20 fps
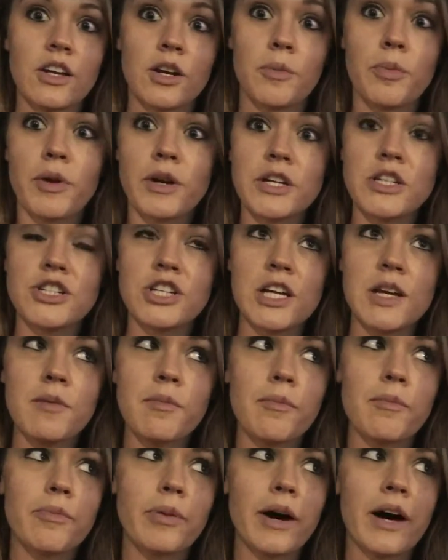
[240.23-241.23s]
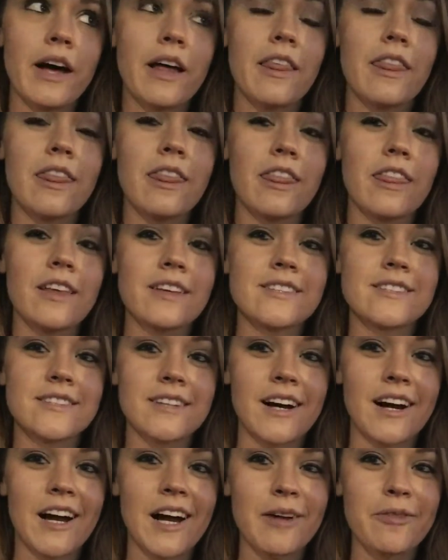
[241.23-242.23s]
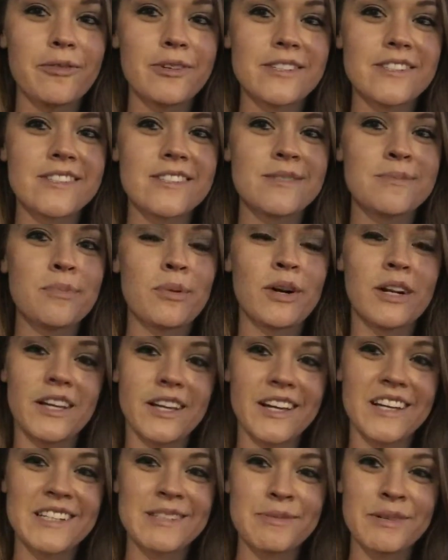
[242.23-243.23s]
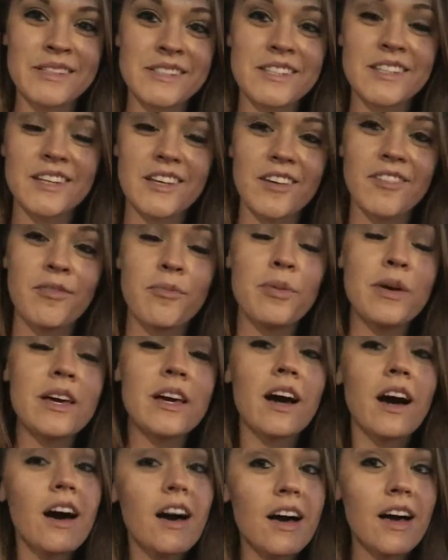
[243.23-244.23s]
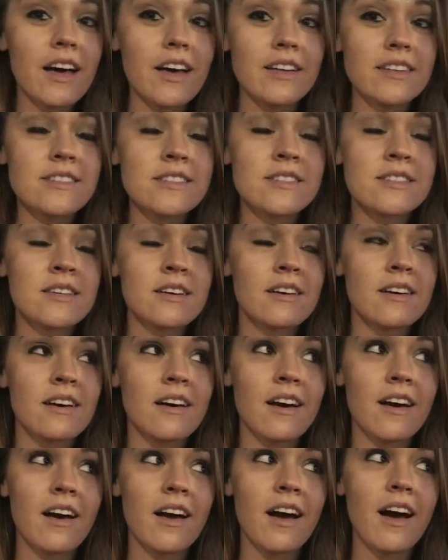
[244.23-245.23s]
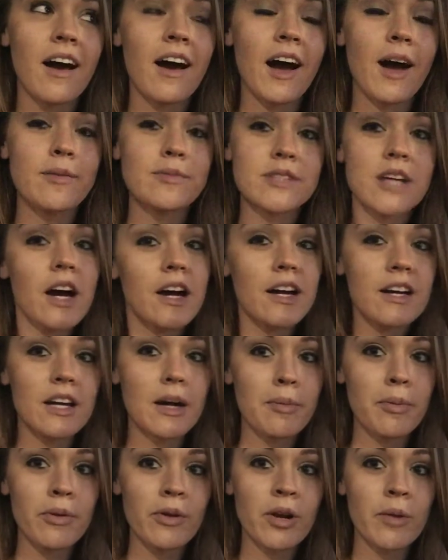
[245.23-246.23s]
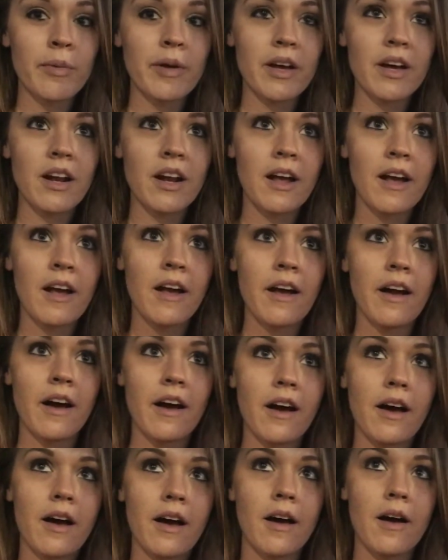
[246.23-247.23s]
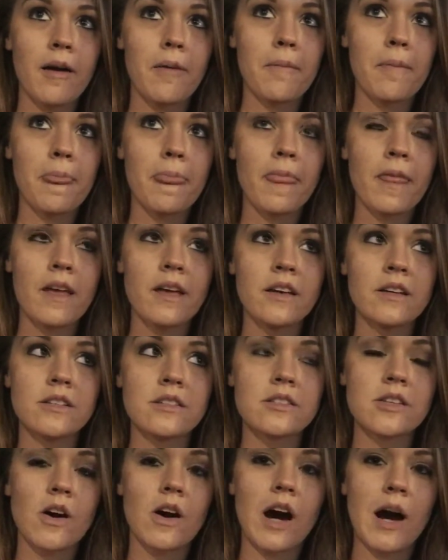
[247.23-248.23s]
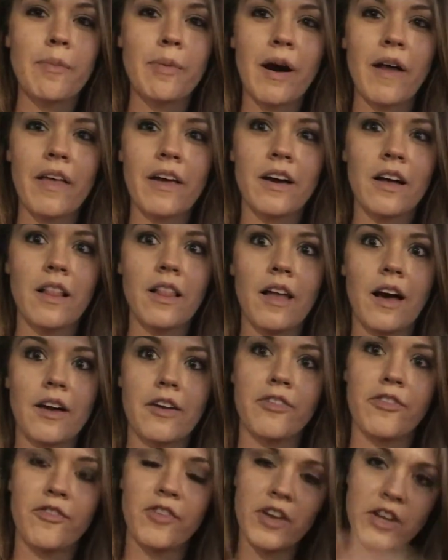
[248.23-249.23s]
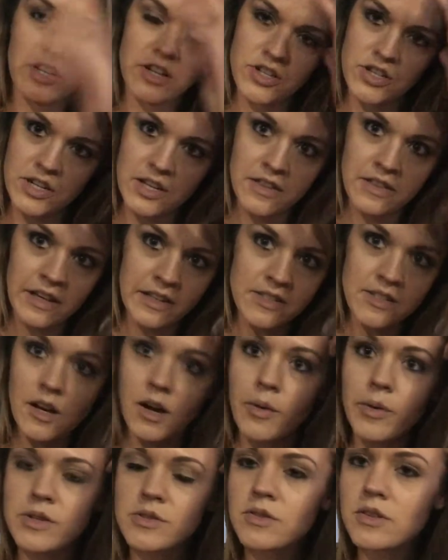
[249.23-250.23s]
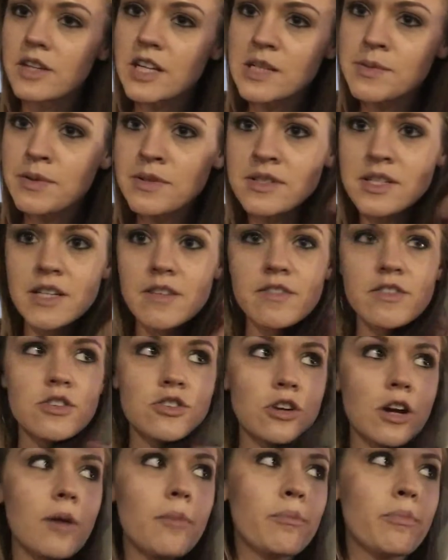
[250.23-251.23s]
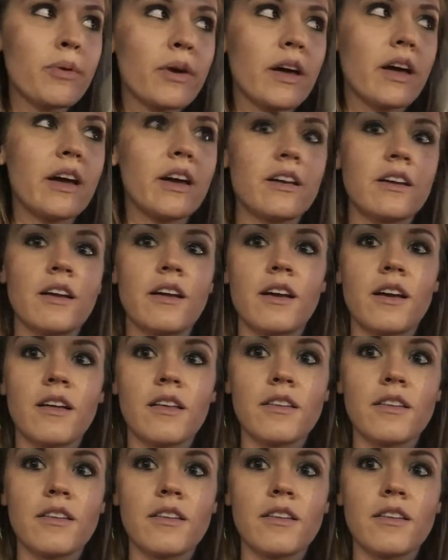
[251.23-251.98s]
pretty cheap, but this time was pretty expensive because I'm stocking up a little bit. So I bought like a lot of fish, and that's always really expensive. Shrimp and